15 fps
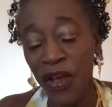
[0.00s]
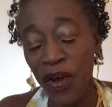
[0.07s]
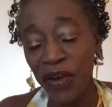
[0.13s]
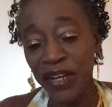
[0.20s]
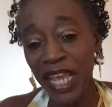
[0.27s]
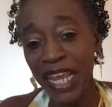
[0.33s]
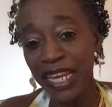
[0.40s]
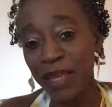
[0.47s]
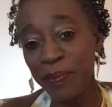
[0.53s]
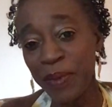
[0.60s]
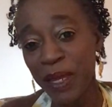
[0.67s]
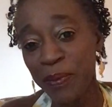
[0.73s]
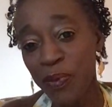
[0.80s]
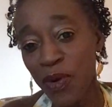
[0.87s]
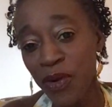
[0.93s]
on any
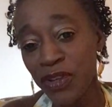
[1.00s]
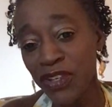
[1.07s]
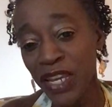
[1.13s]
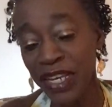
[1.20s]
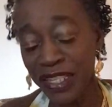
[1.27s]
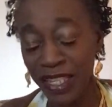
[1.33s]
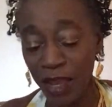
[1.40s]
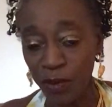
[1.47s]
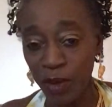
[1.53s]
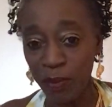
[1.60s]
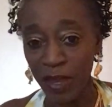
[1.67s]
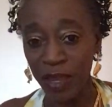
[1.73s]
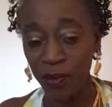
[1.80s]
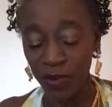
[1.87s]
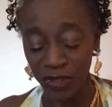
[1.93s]
big projects that we
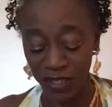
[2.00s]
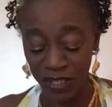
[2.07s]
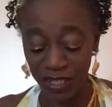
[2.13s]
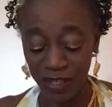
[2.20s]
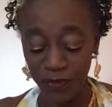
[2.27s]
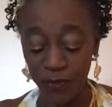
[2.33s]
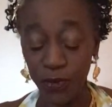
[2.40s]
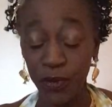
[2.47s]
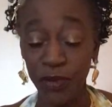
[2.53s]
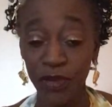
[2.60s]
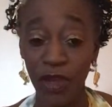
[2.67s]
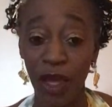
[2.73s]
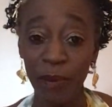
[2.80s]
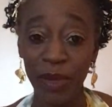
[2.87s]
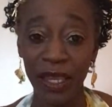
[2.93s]
may want to see
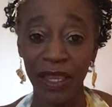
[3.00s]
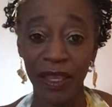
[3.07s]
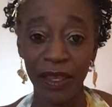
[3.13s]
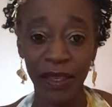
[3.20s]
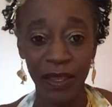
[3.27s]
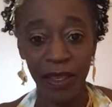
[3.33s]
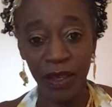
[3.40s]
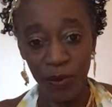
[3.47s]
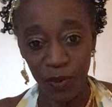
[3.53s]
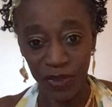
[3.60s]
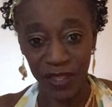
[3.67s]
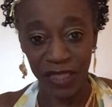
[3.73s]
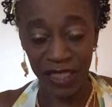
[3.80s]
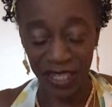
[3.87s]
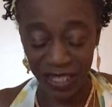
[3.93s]
forthcoming
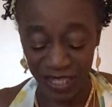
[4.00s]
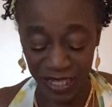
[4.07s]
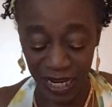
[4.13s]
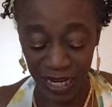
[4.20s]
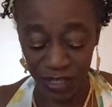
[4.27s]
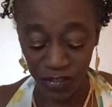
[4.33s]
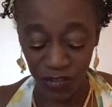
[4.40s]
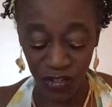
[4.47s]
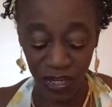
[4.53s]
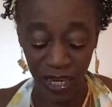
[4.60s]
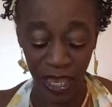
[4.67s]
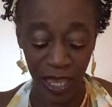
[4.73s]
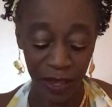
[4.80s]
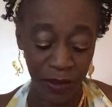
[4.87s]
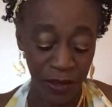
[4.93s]
within this next
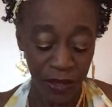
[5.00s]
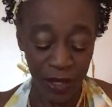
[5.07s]
year.